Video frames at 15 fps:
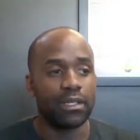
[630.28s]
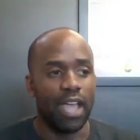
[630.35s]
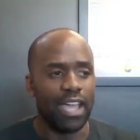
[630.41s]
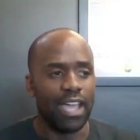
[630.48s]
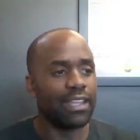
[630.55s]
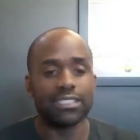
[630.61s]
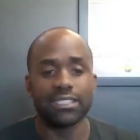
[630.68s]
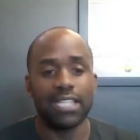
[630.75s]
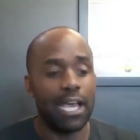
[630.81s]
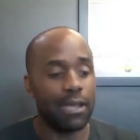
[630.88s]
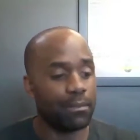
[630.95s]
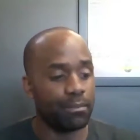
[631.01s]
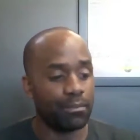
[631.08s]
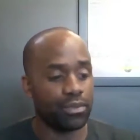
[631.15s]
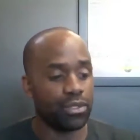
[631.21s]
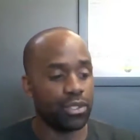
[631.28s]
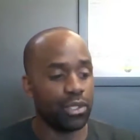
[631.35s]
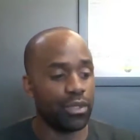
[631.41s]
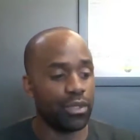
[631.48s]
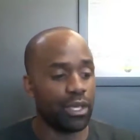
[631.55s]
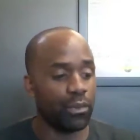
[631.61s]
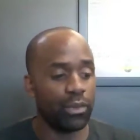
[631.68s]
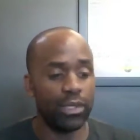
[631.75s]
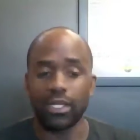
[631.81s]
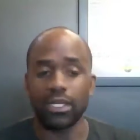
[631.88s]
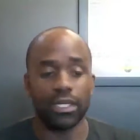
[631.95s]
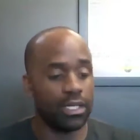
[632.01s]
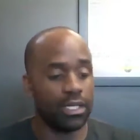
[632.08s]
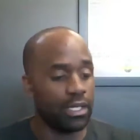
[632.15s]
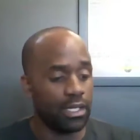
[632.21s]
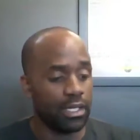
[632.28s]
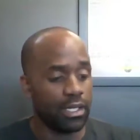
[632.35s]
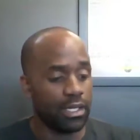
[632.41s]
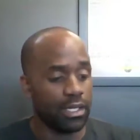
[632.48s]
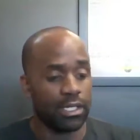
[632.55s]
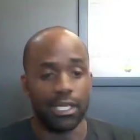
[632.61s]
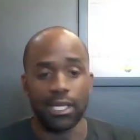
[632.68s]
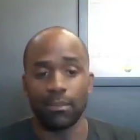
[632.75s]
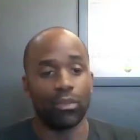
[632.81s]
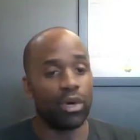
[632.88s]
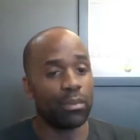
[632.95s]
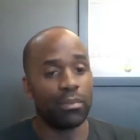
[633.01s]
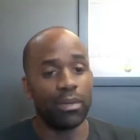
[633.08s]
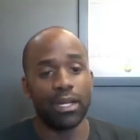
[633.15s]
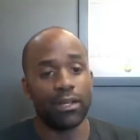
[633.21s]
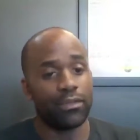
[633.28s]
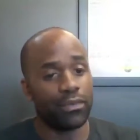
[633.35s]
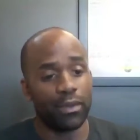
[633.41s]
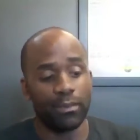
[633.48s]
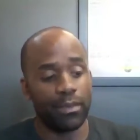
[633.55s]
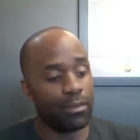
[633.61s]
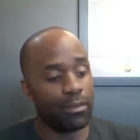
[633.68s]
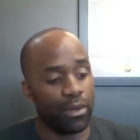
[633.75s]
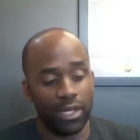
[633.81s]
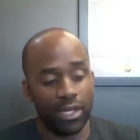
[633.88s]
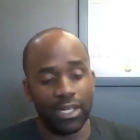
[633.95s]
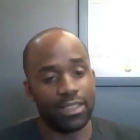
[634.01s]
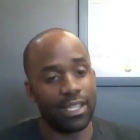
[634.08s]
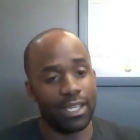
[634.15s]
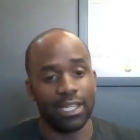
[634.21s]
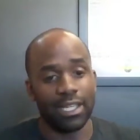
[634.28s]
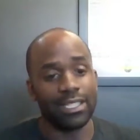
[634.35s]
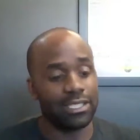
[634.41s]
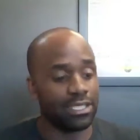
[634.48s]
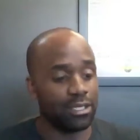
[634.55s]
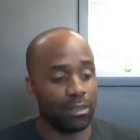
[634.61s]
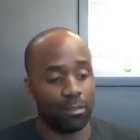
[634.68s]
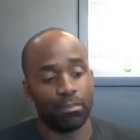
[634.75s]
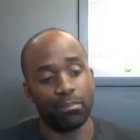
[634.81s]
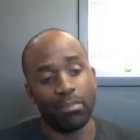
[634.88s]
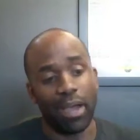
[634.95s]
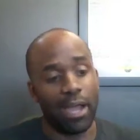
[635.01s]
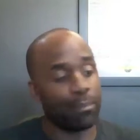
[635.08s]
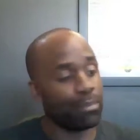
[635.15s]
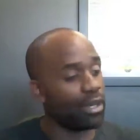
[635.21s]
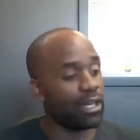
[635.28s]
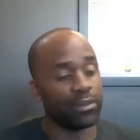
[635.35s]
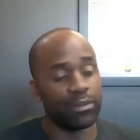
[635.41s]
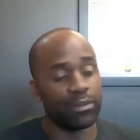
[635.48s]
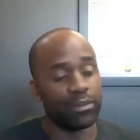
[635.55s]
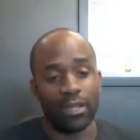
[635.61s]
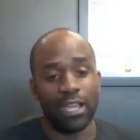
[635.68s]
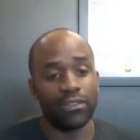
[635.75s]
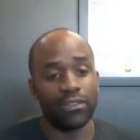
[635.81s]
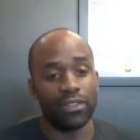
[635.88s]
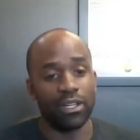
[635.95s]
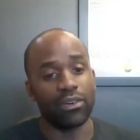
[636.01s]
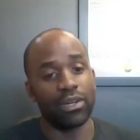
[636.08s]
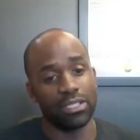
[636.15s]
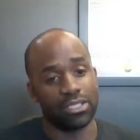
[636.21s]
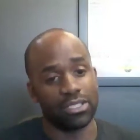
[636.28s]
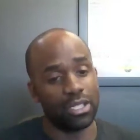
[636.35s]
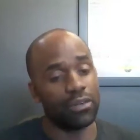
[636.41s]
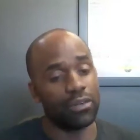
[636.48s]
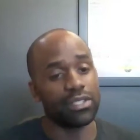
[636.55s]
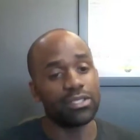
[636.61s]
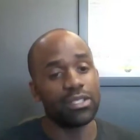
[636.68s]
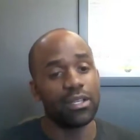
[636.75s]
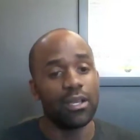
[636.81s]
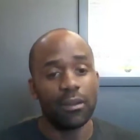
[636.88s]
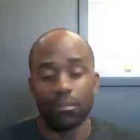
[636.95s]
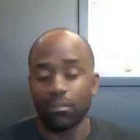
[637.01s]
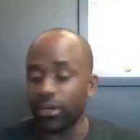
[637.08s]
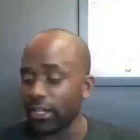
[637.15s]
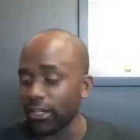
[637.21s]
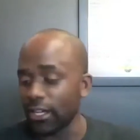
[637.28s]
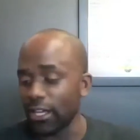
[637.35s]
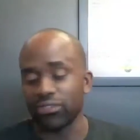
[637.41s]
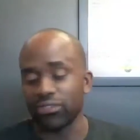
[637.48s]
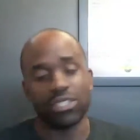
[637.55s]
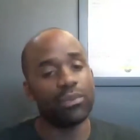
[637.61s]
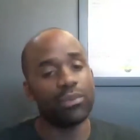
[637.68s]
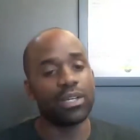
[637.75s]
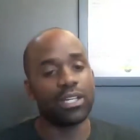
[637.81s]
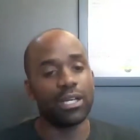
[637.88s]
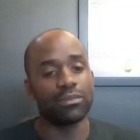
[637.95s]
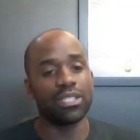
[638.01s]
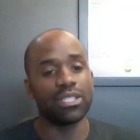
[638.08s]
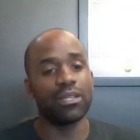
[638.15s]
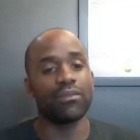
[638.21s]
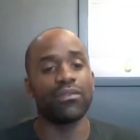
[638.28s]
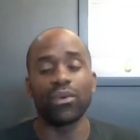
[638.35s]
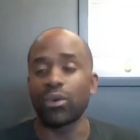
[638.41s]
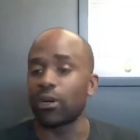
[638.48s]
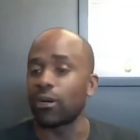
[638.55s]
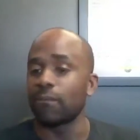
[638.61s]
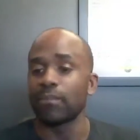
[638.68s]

and that's not so that we could get more money from them or anything. Like, that's just a byproduct of having a great service. But if someone comes in for